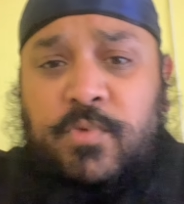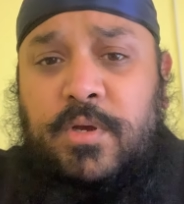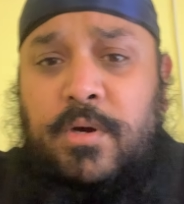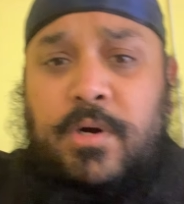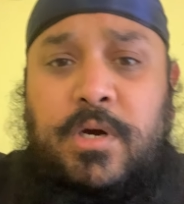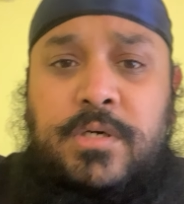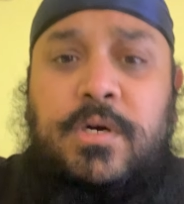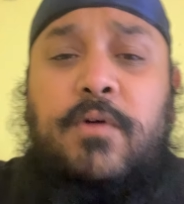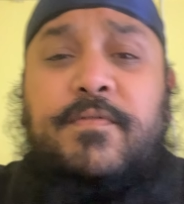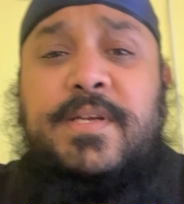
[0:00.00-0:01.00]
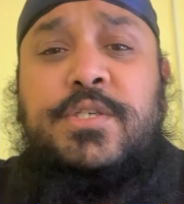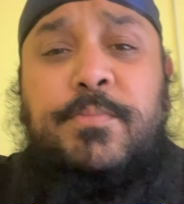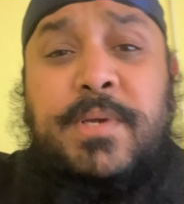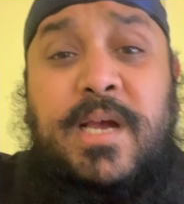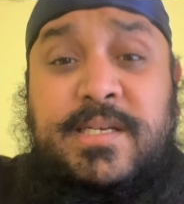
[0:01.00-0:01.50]
So, hopefully, it should
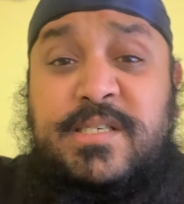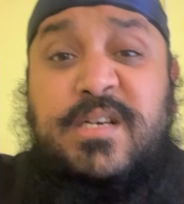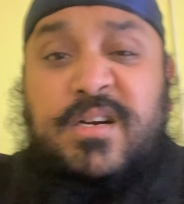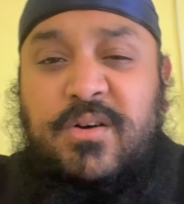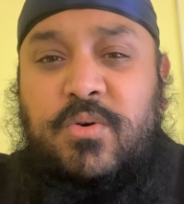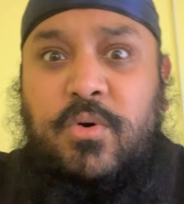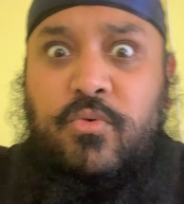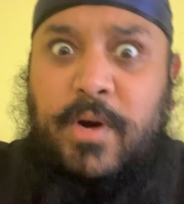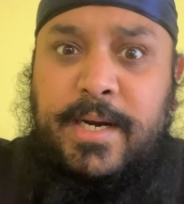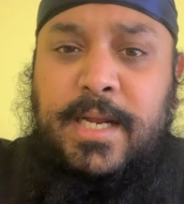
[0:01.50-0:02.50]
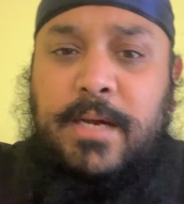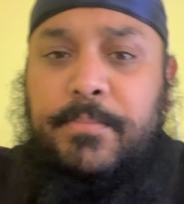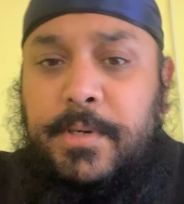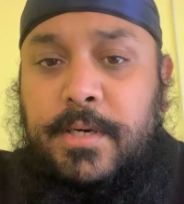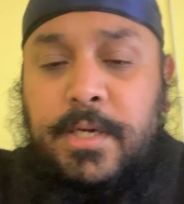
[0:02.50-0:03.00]
be actually all right now,
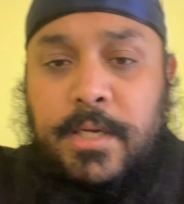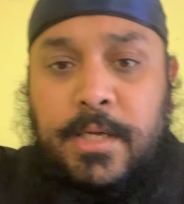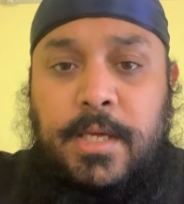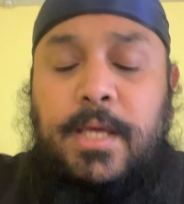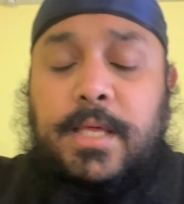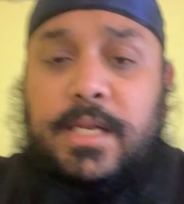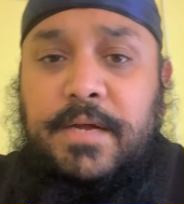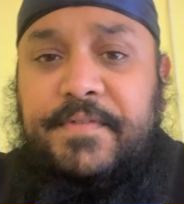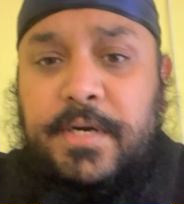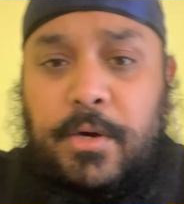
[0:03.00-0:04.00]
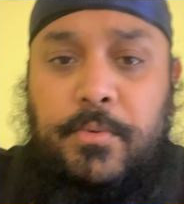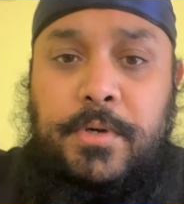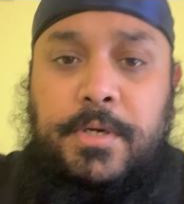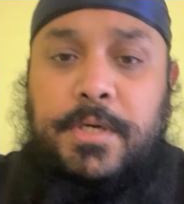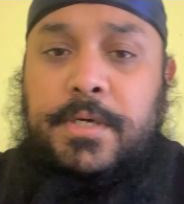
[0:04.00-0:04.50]
but you never know
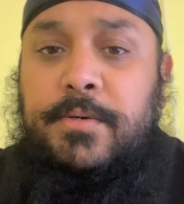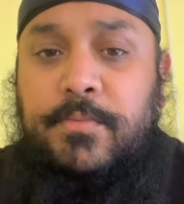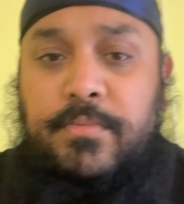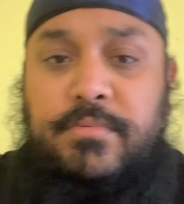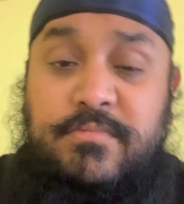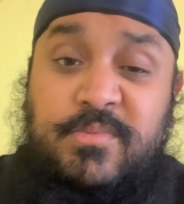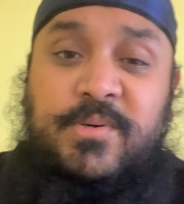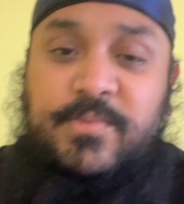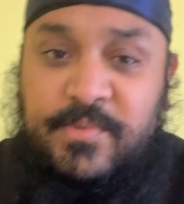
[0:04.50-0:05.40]
what